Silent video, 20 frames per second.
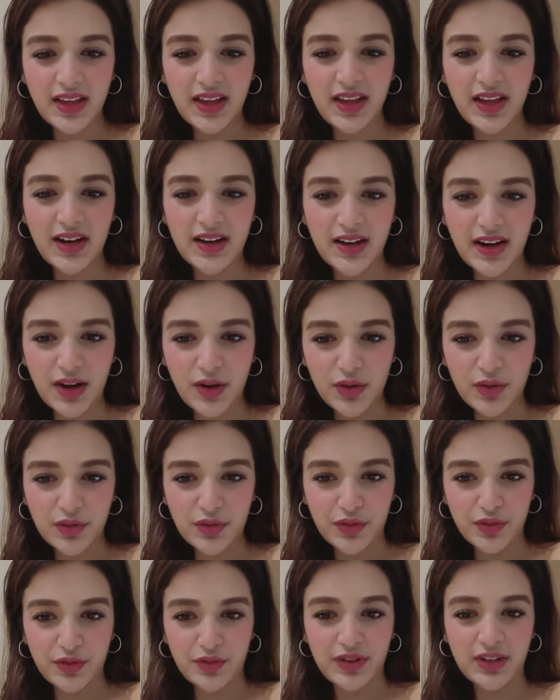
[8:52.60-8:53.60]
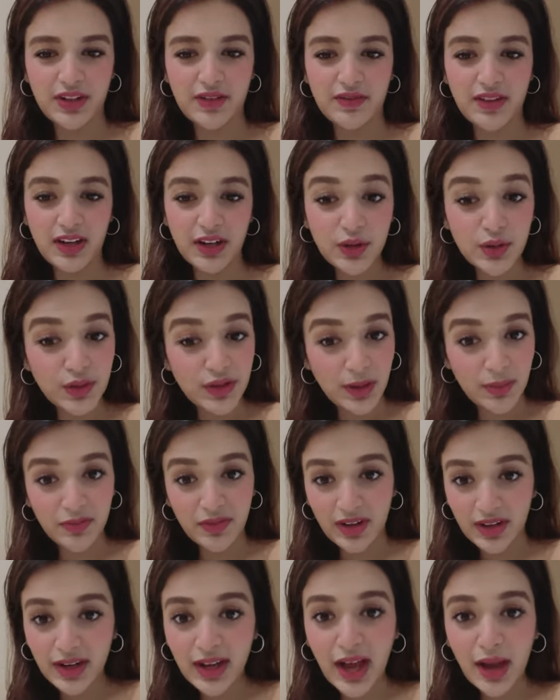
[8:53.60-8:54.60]
KL Rahul 50, very good.
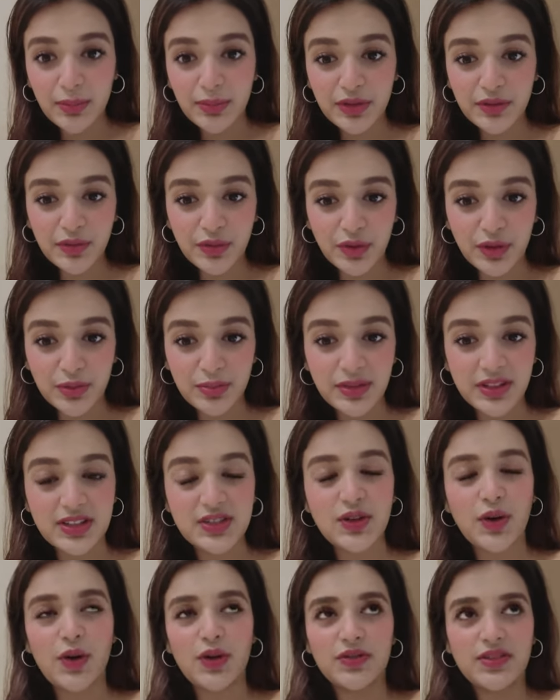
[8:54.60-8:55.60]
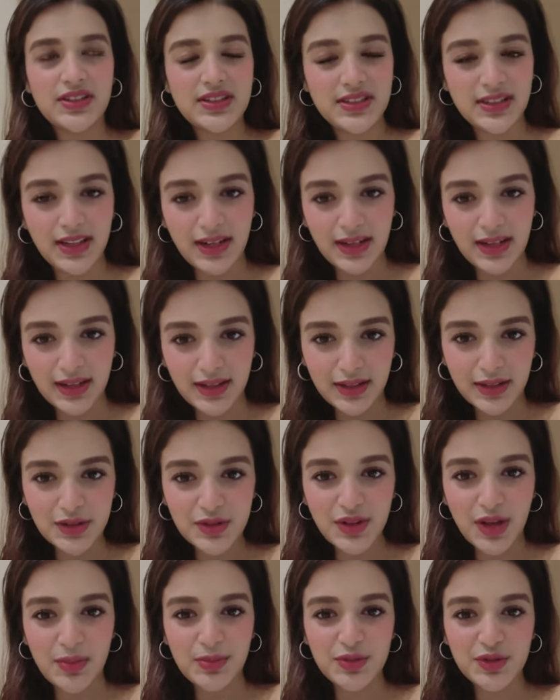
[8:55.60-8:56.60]
I'm very happy for him. He's always killing
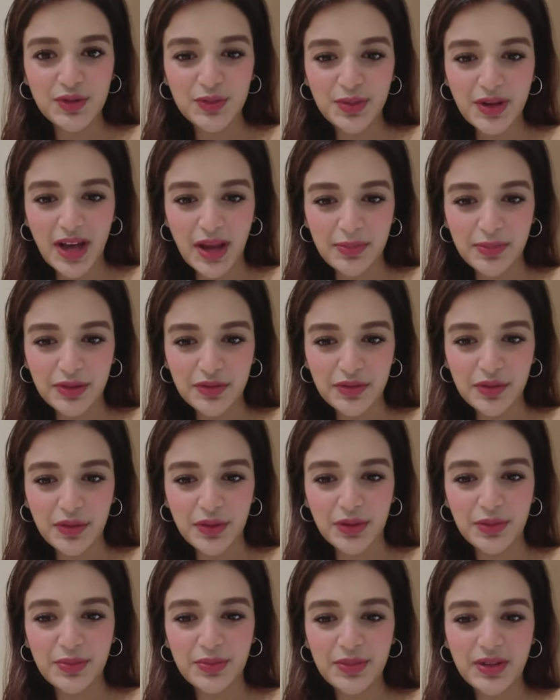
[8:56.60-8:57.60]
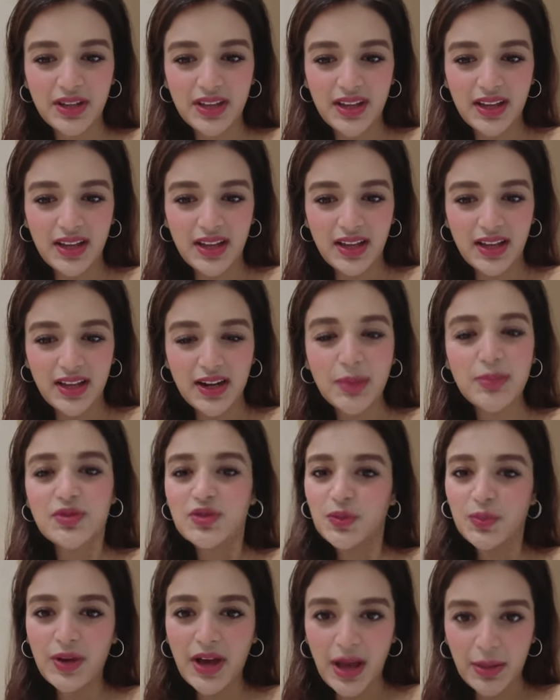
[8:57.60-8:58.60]
it, so I'm super happy for him. And I'm
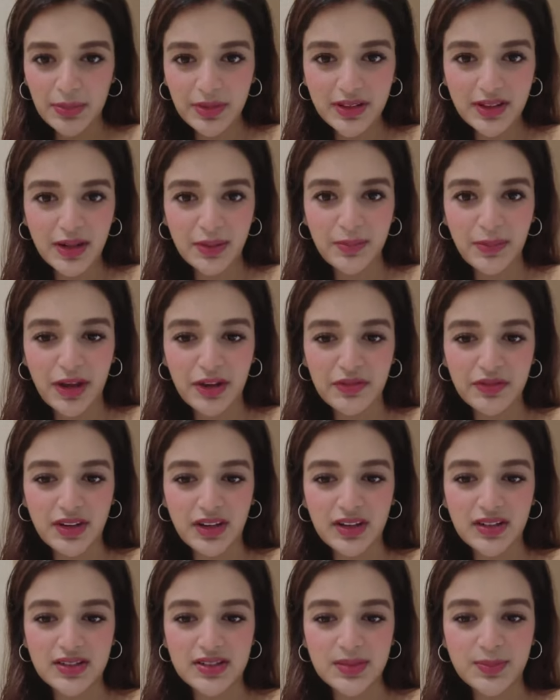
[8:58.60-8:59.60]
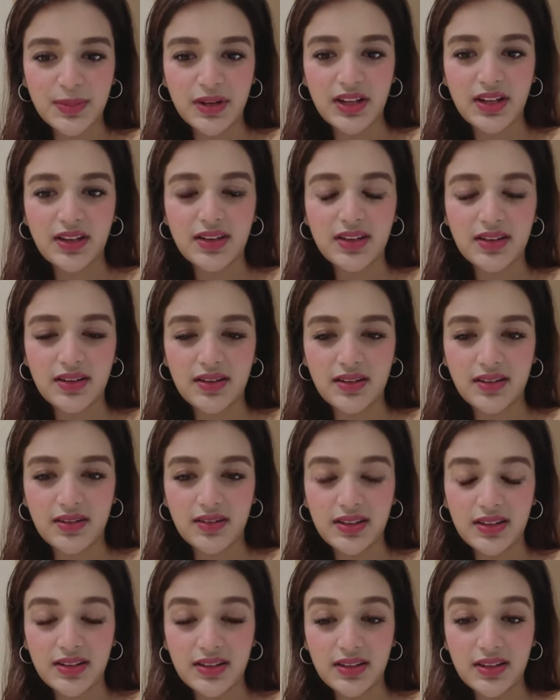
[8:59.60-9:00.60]
super happy that my friend is playing
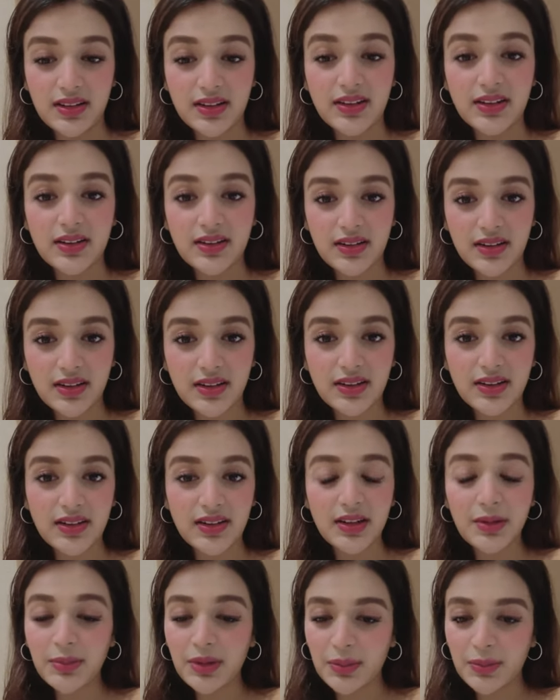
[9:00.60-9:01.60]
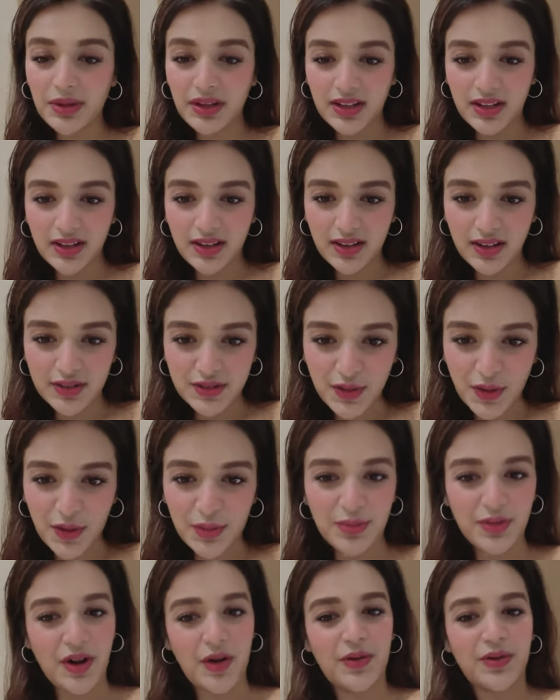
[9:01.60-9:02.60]
in the Indian cricket team and making us
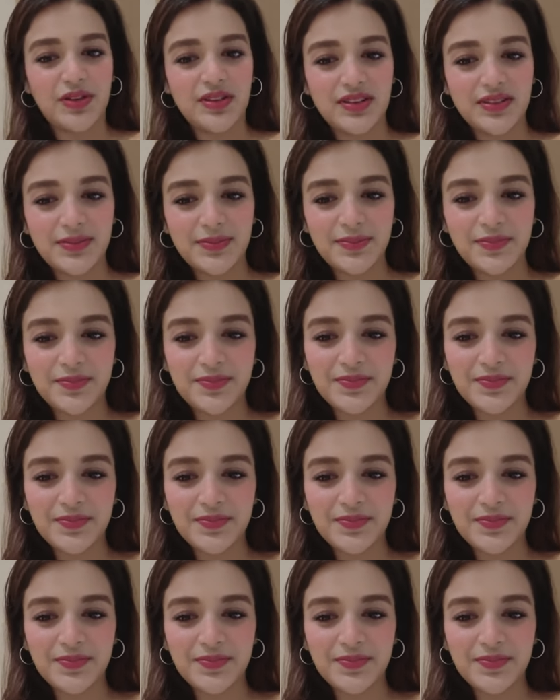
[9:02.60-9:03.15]
all proud.